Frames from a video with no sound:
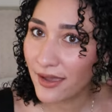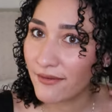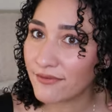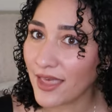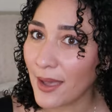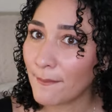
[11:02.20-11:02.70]

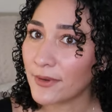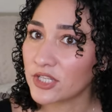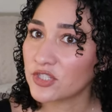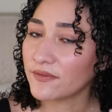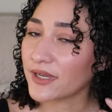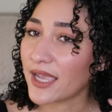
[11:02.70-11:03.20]
have that
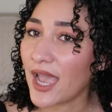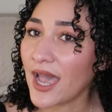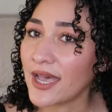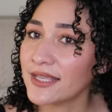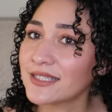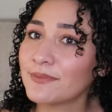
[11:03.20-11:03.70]
much of a
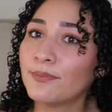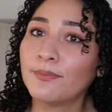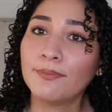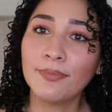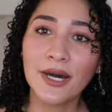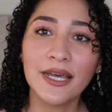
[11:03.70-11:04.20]
cast,
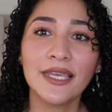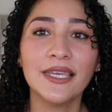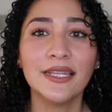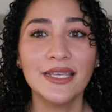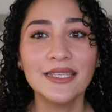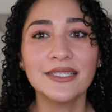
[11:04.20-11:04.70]
but
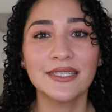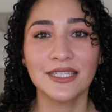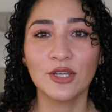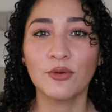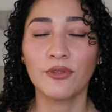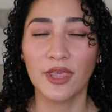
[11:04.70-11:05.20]
it is
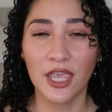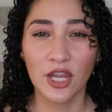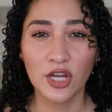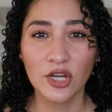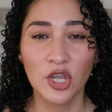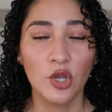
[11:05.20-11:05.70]
still
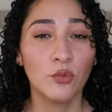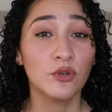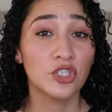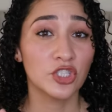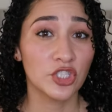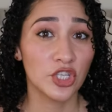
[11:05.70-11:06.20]
there,
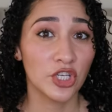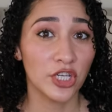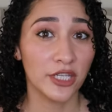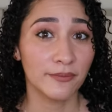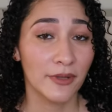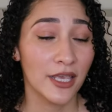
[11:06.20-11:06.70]
which is
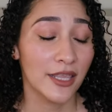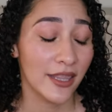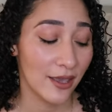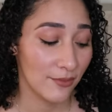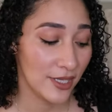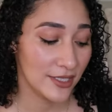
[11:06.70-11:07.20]
good.
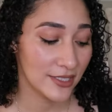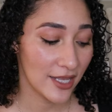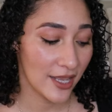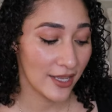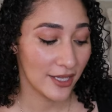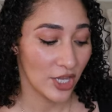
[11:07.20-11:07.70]
That means
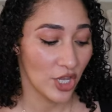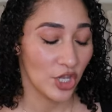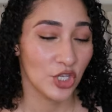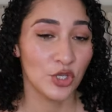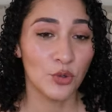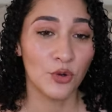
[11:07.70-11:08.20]
that
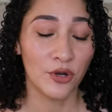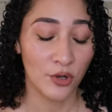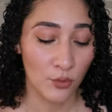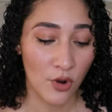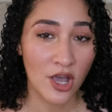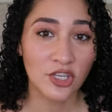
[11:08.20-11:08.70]

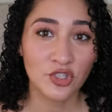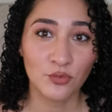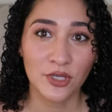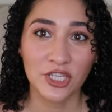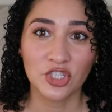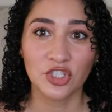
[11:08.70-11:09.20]
your wash
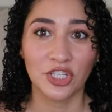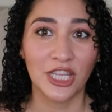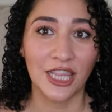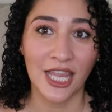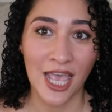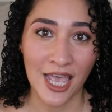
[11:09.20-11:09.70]
week should
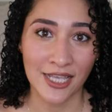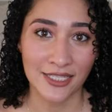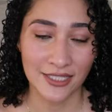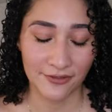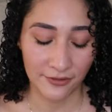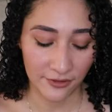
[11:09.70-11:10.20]

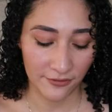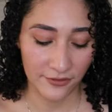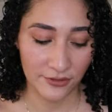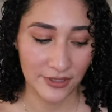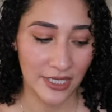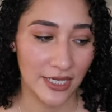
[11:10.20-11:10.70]
last for a
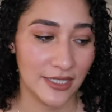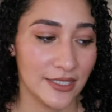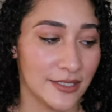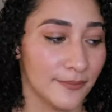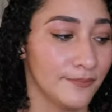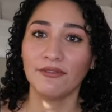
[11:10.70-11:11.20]
few
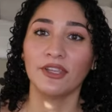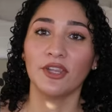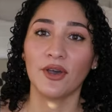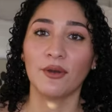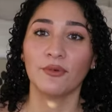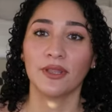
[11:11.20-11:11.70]
days. Even
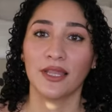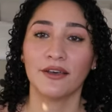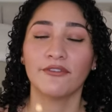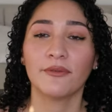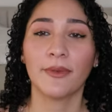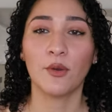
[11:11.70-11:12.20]
though I would
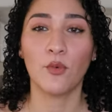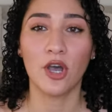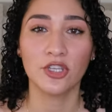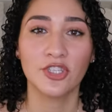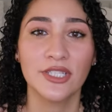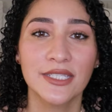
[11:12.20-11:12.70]
love for my
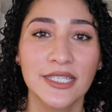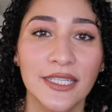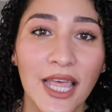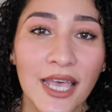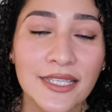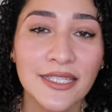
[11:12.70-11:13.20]
washes to
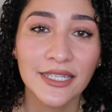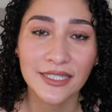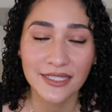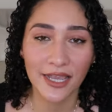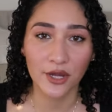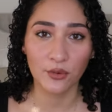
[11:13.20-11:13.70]
last an
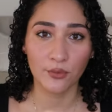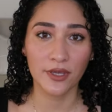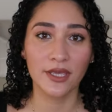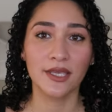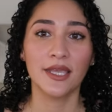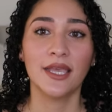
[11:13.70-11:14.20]
entire
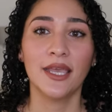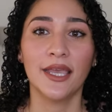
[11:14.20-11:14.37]
week,